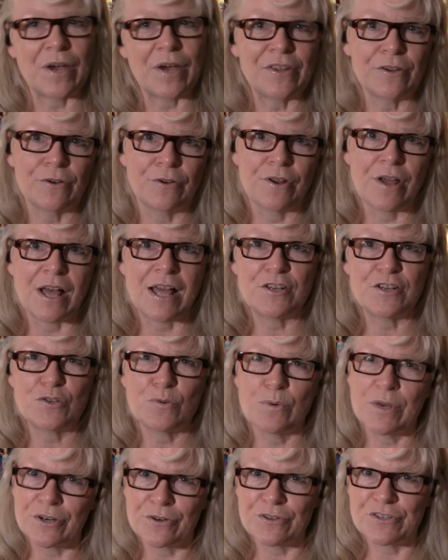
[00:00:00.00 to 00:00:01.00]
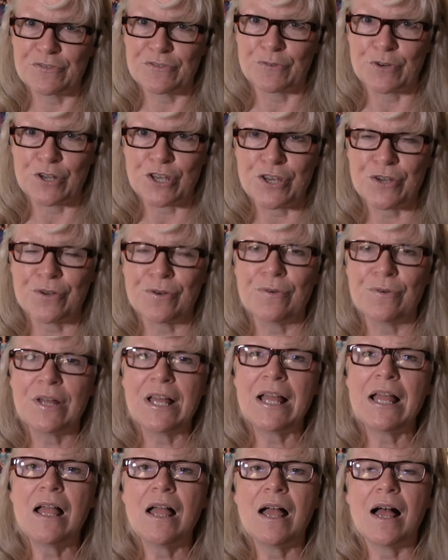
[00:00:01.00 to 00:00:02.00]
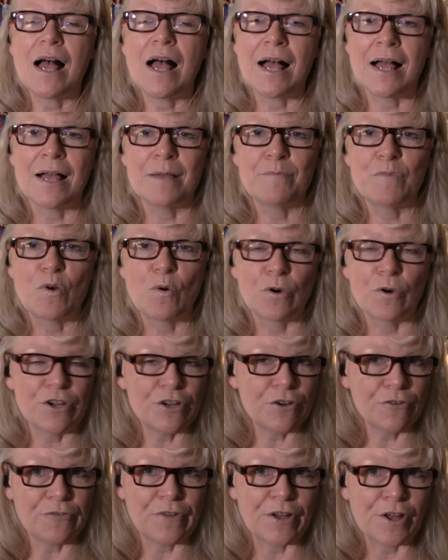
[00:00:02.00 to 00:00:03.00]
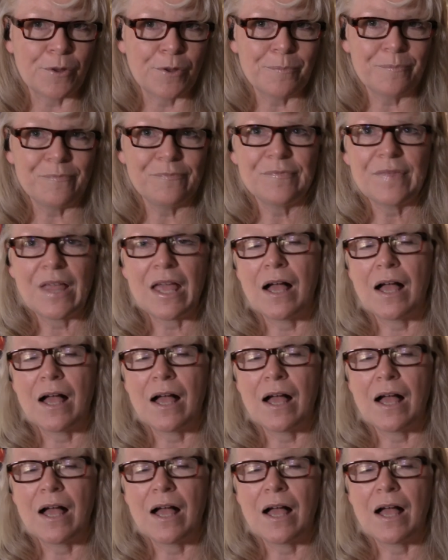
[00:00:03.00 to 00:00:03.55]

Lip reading: whether or not Twitter's for you or your film.